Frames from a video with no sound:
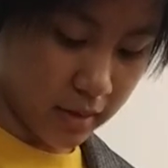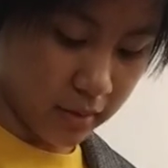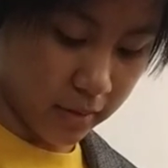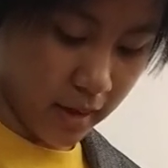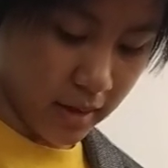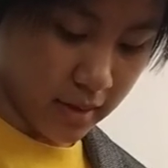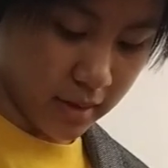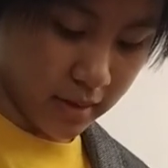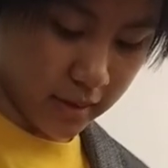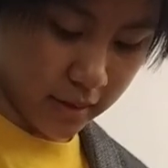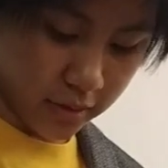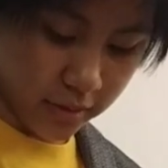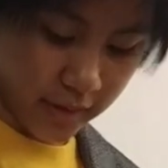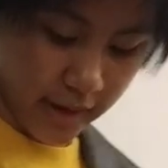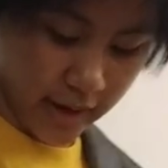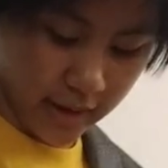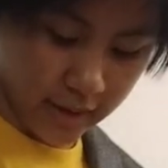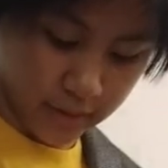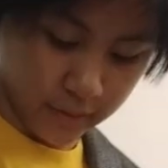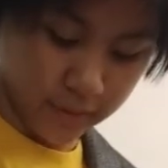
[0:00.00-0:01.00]
the rusty
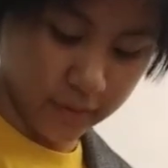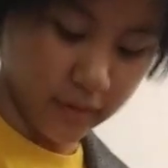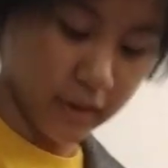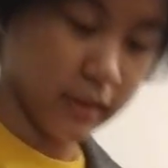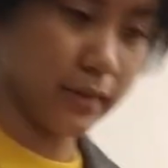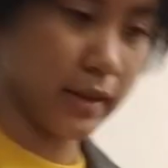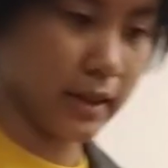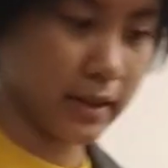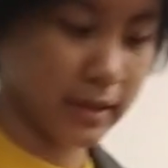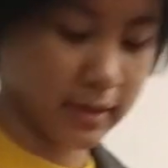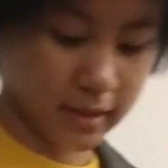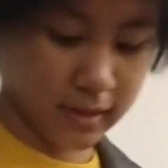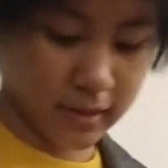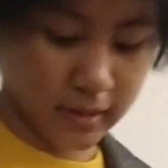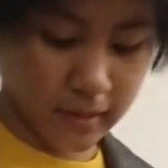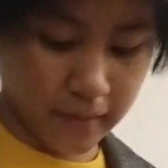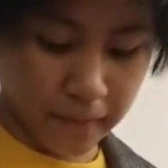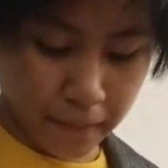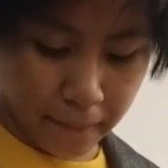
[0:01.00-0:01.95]
tracks in front of us,